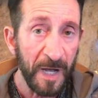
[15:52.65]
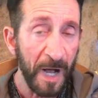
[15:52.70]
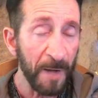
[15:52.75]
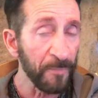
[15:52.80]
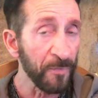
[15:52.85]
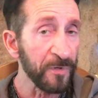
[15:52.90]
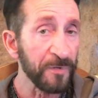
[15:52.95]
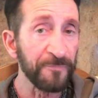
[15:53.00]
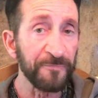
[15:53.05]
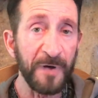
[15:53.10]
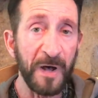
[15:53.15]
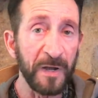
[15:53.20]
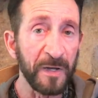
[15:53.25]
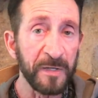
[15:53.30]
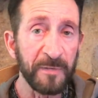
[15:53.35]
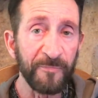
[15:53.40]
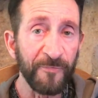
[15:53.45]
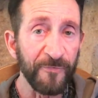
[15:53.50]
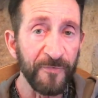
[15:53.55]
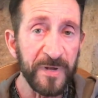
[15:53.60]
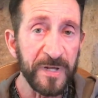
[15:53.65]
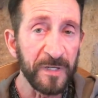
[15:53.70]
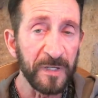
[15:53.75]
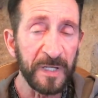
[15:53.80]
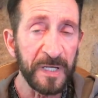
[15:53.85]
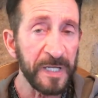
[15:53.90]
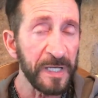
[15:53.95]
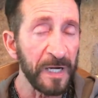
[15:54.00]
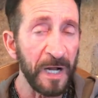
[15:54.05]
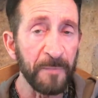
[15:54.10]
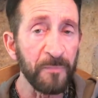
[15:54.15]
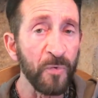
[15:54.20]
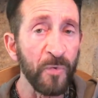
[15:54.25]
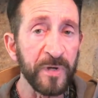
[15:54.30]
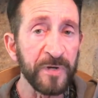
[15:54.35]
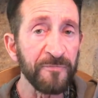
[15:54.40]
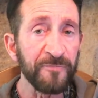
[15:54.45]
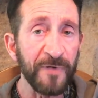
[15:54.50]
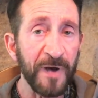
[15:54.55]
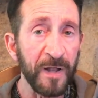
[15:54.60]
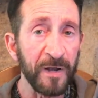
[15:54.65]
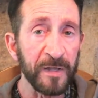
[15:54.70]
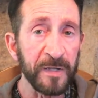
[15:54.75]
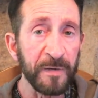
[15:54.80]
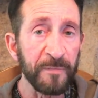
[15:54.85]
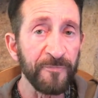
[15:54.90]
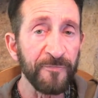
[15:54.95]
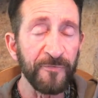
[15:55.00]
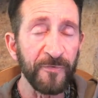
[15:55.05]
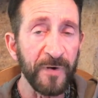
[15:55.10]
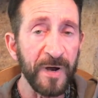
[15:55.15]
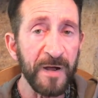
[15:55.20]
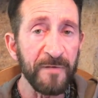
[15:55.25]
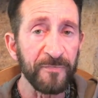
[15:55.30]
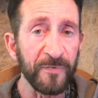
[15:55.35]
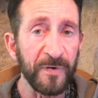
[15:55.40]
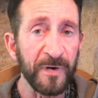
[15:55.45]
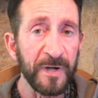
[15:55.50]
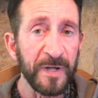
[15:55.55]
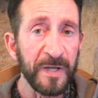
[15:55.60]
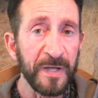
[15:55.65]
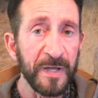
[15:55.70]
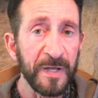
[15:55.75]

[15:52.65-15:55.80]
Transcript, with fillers: I'm going to follow Him freely, and I'm going to follow Him forever.